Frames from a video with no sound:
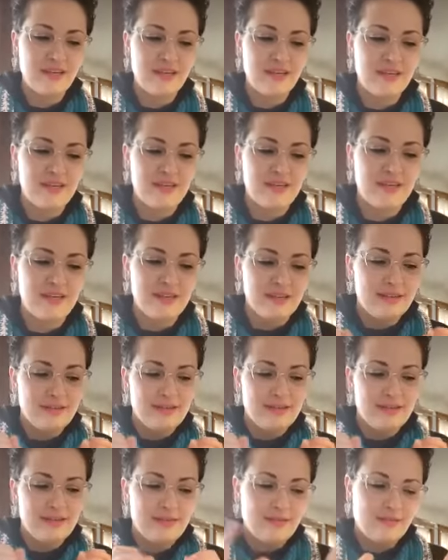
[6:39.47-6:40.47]
and
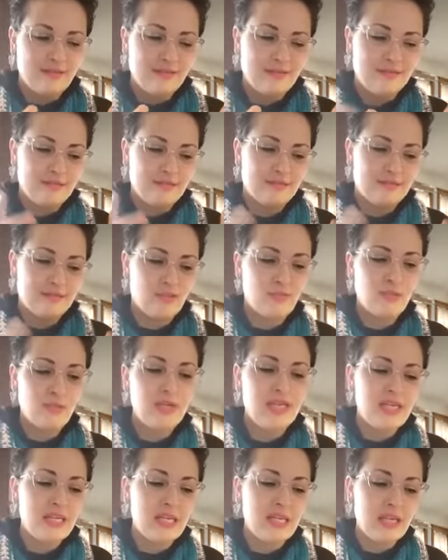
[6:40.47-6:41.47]

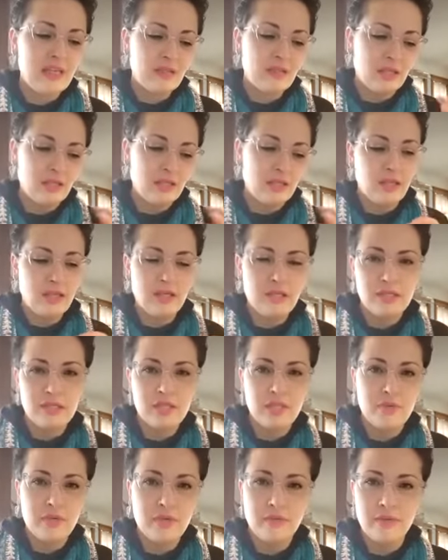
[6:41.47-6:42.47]
3D look
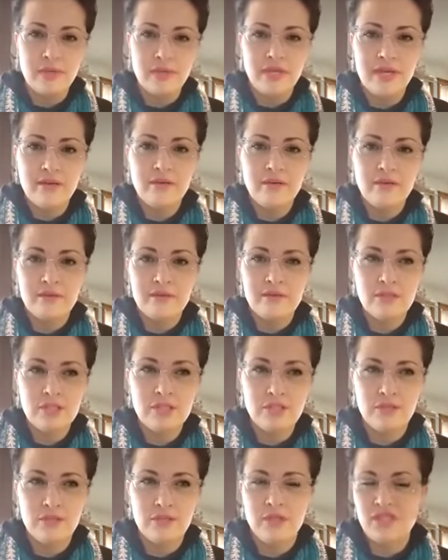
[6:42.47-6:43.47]
to it without
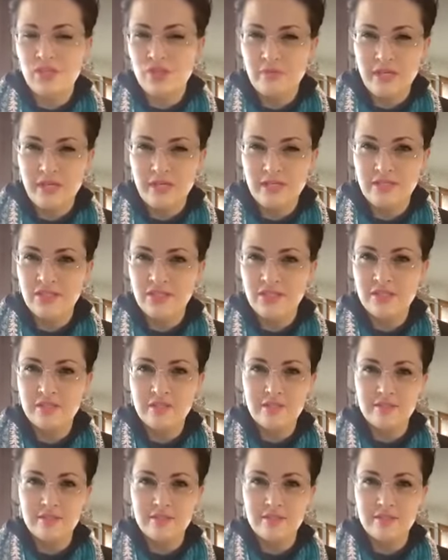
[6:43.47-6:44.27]
doing too much.